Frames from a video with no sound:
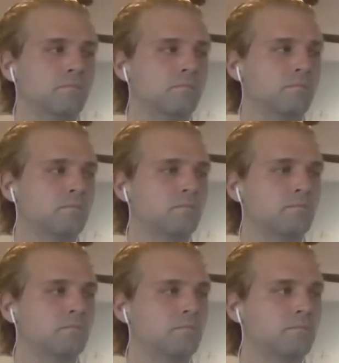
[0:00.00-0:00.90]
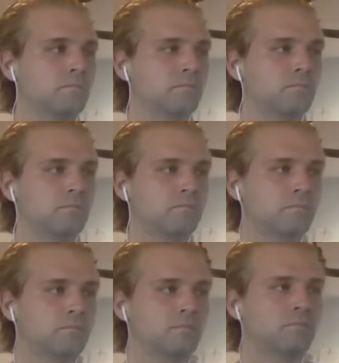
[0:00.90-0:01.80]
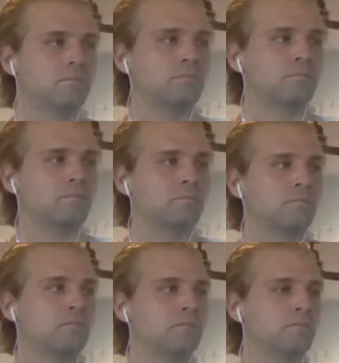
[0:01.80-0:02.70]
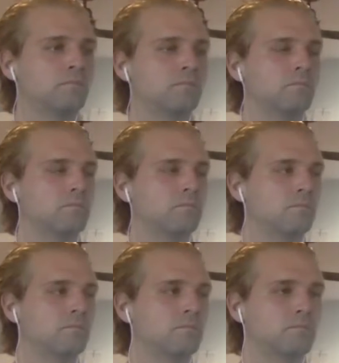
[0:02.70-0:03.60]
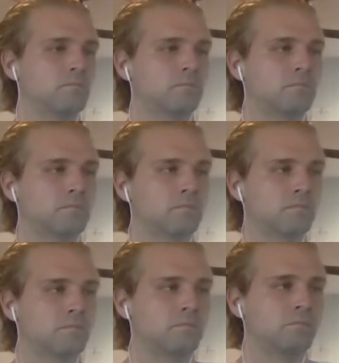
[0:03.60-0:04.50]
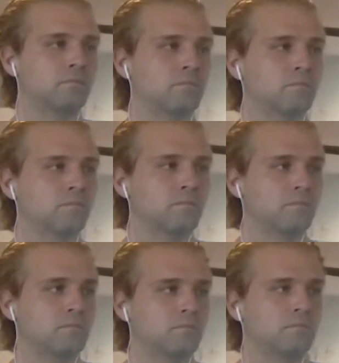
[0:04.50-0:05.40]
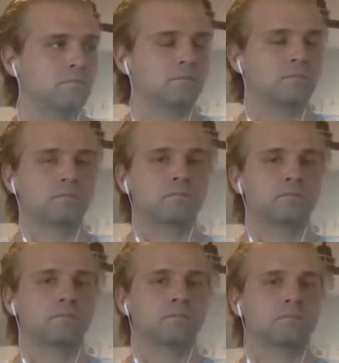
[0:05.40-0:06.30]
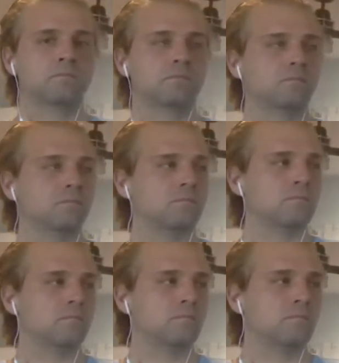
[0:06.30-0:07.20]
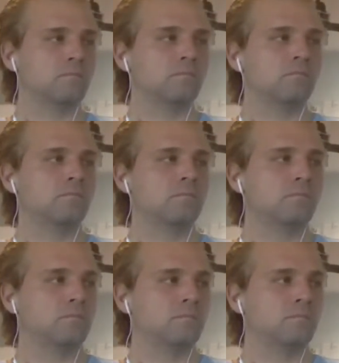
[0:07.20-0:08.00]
This person isn't speaking.